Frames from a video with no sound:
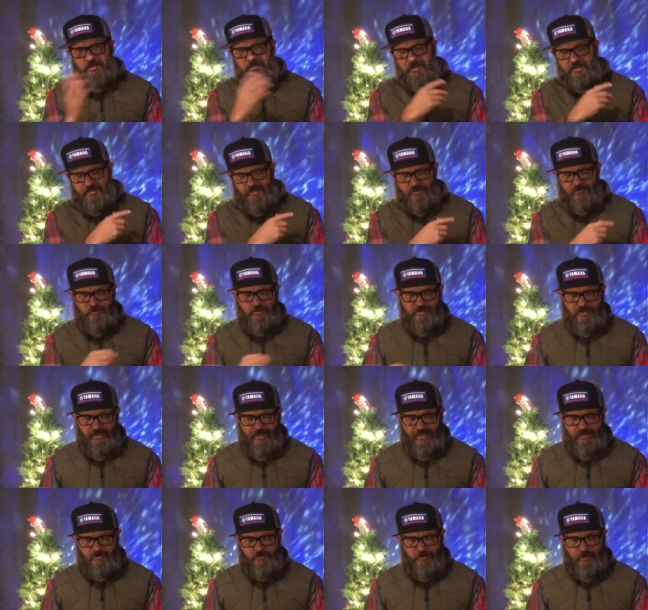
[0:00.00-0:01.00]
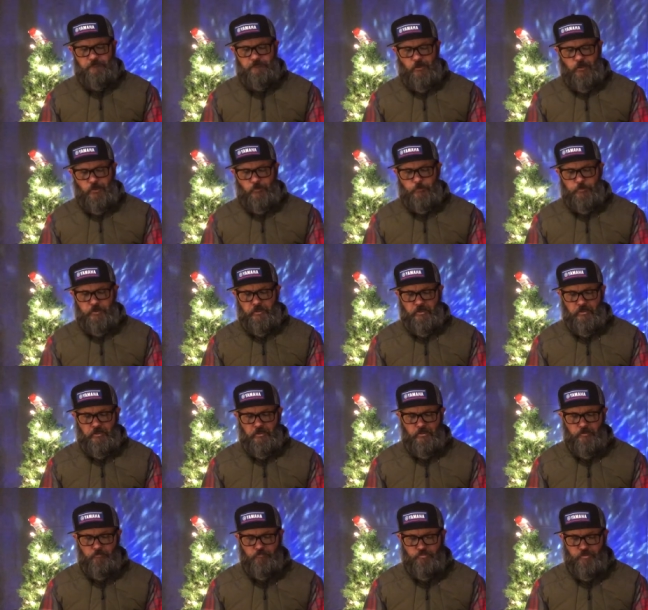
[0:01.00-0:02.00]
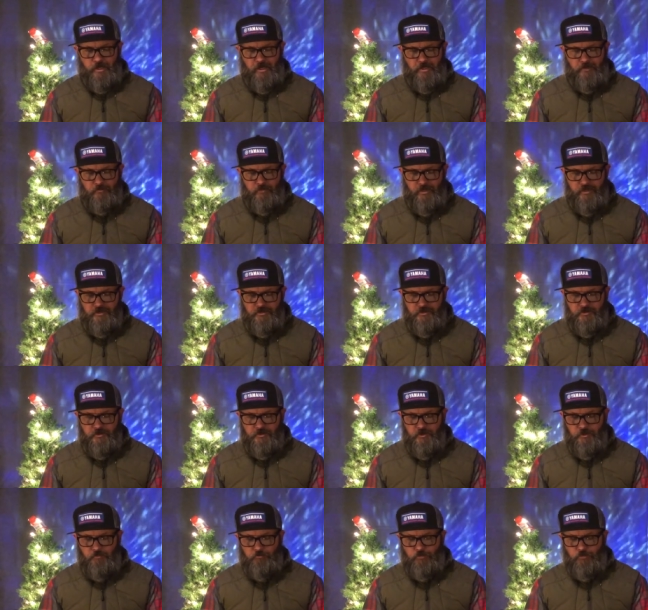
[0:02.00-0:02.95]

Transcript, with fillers: I think this was last week, following Prime Minister